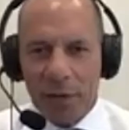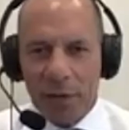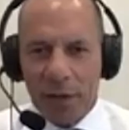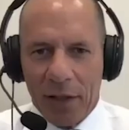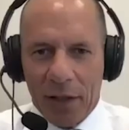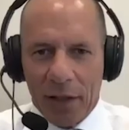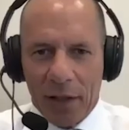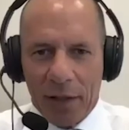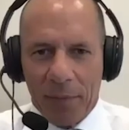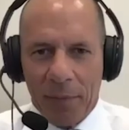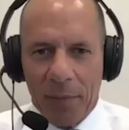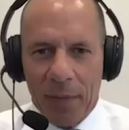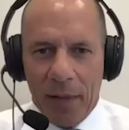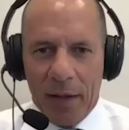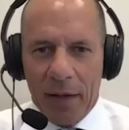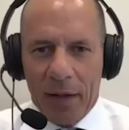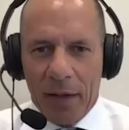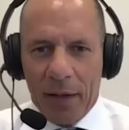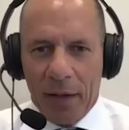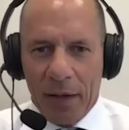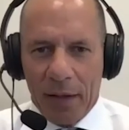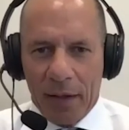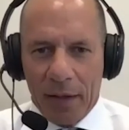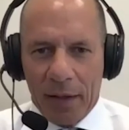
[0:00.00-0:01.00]
um,
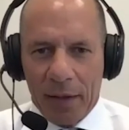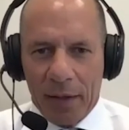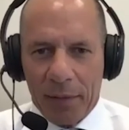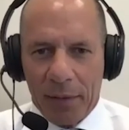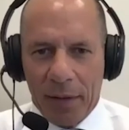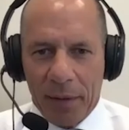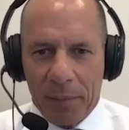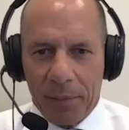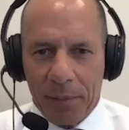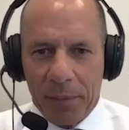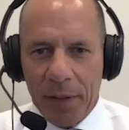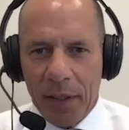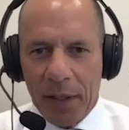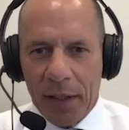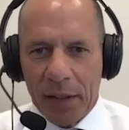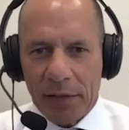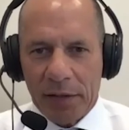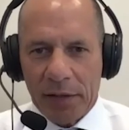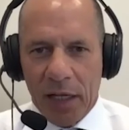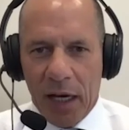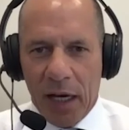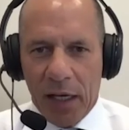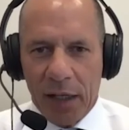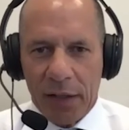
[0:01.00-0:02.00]
at, at,
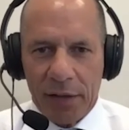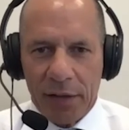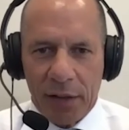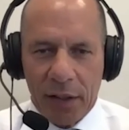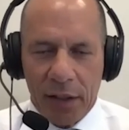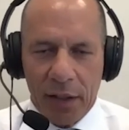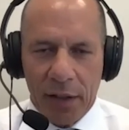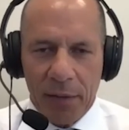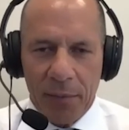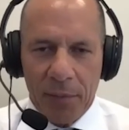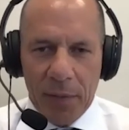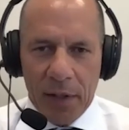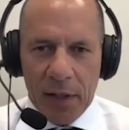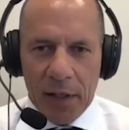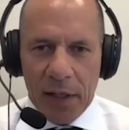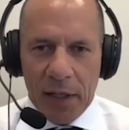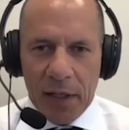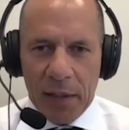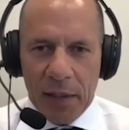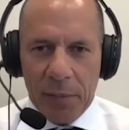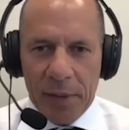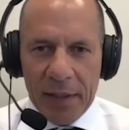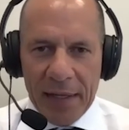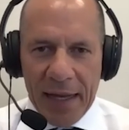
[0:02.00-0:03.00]
PS Honda
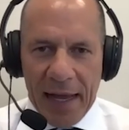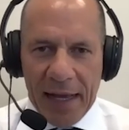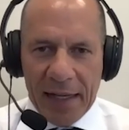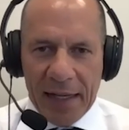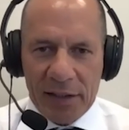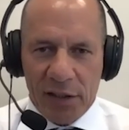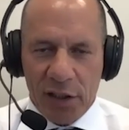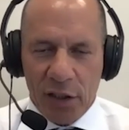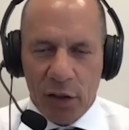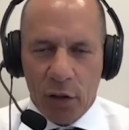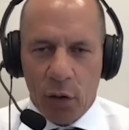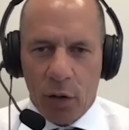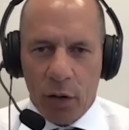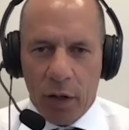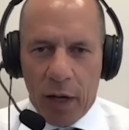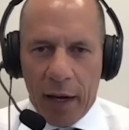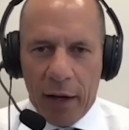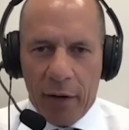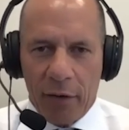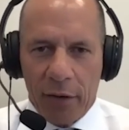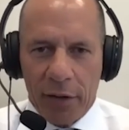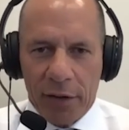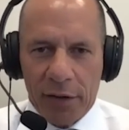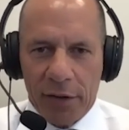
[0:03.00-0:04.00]
in Manhasset, Long
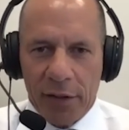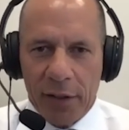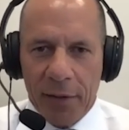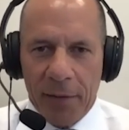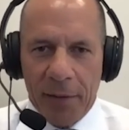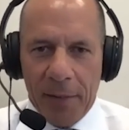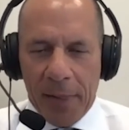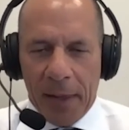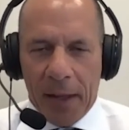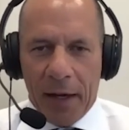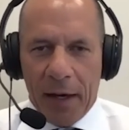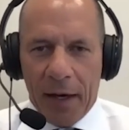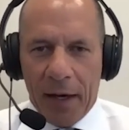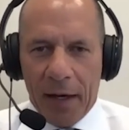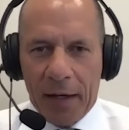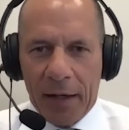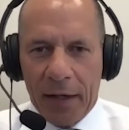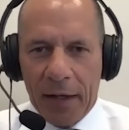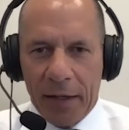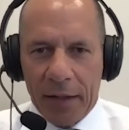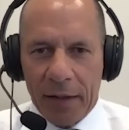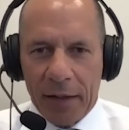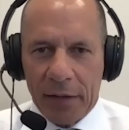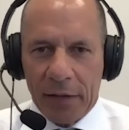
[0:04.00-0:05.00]
Island,
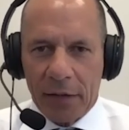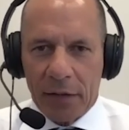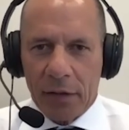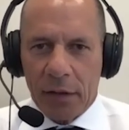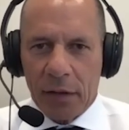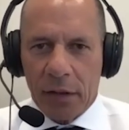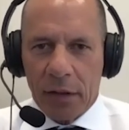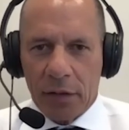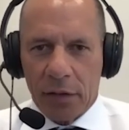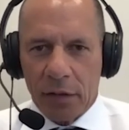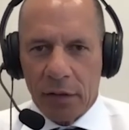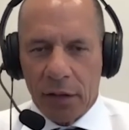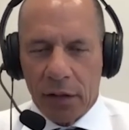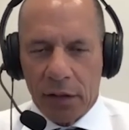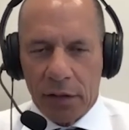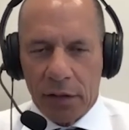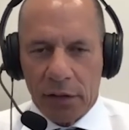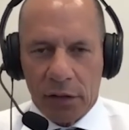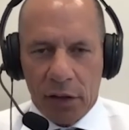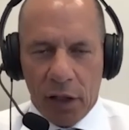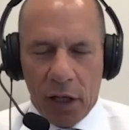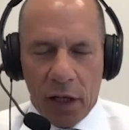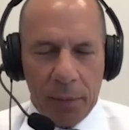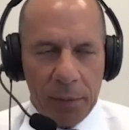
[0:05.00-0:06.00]
uh, and I, I took this
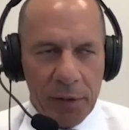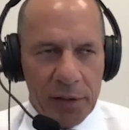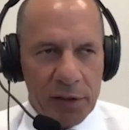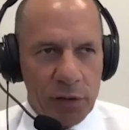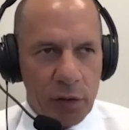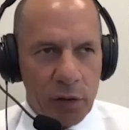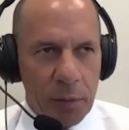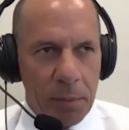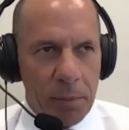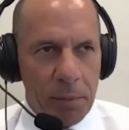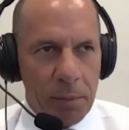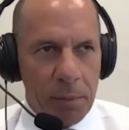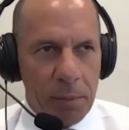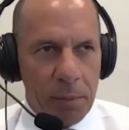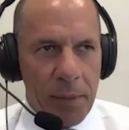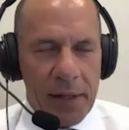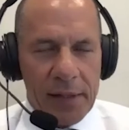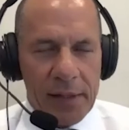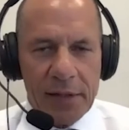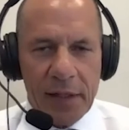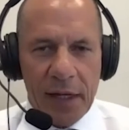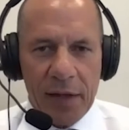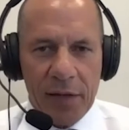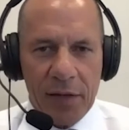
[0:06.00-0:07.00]
job. I started May
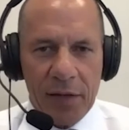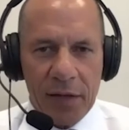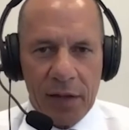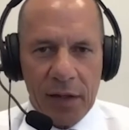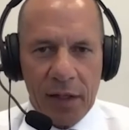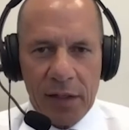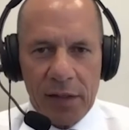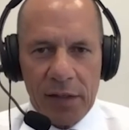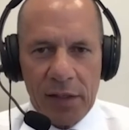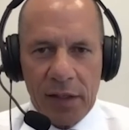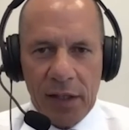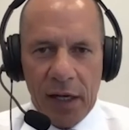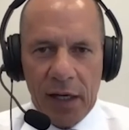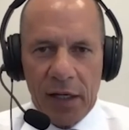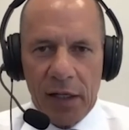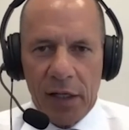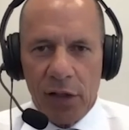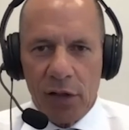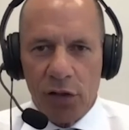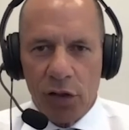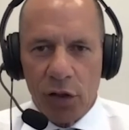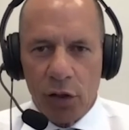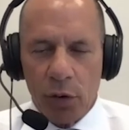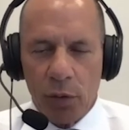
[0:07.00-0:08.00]
tenth, nineteen eighty
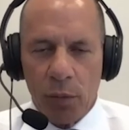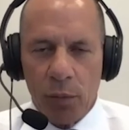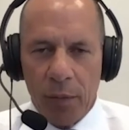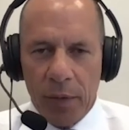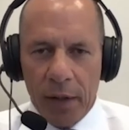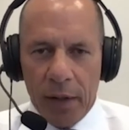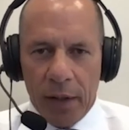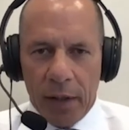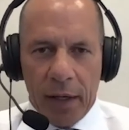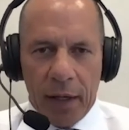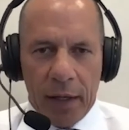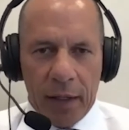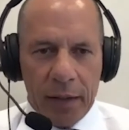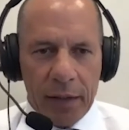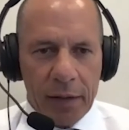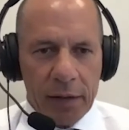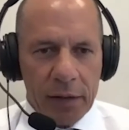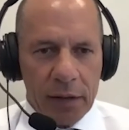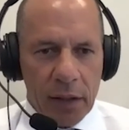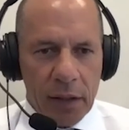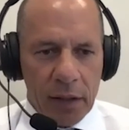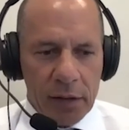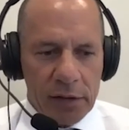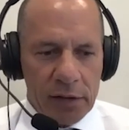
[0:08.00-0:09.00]
two, and I,
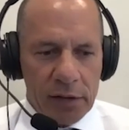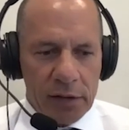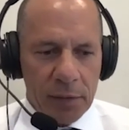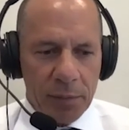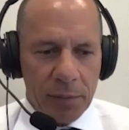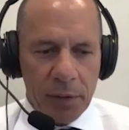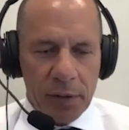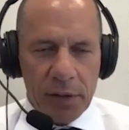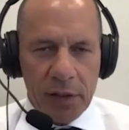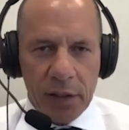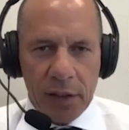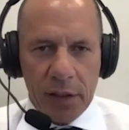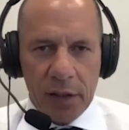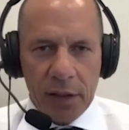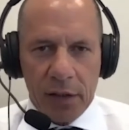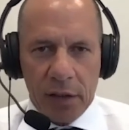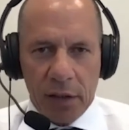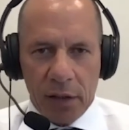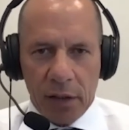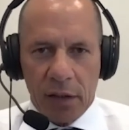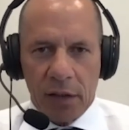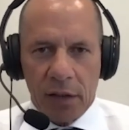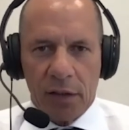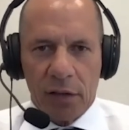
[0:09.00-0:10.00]
I simply did it
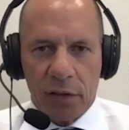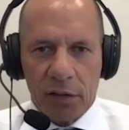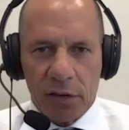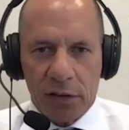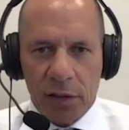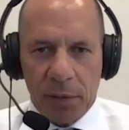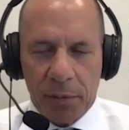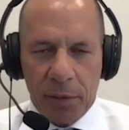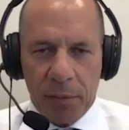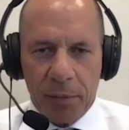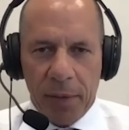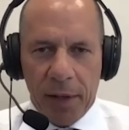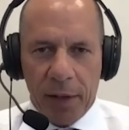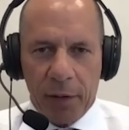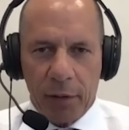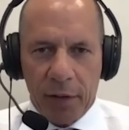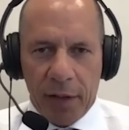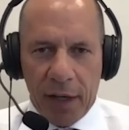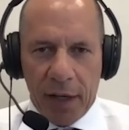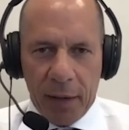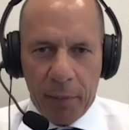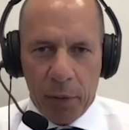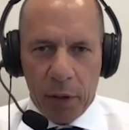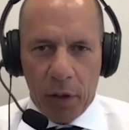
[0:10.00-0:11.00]
until something better
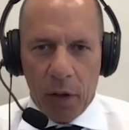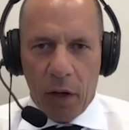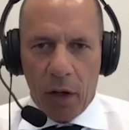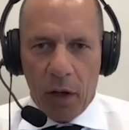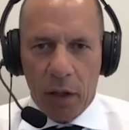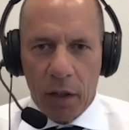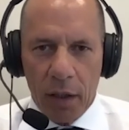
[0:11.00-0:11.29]
came along,